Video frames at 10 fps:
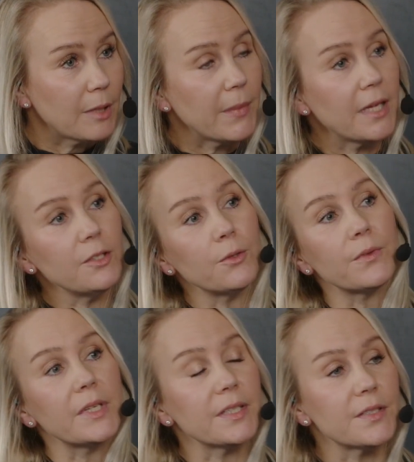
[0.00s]
And many
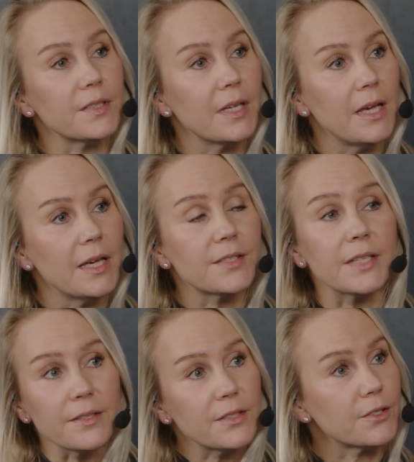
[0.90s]
of these
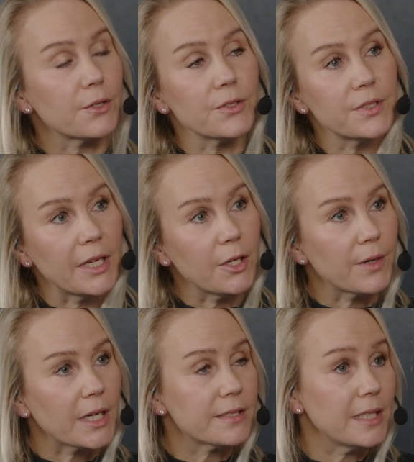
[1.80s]
sensors, they
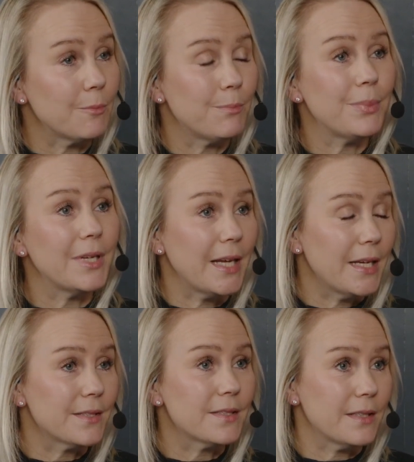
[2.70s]
are actually
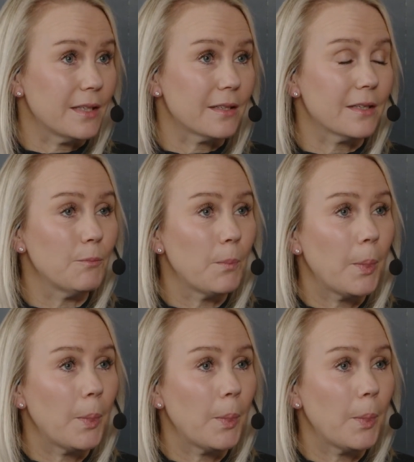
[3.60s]
placed in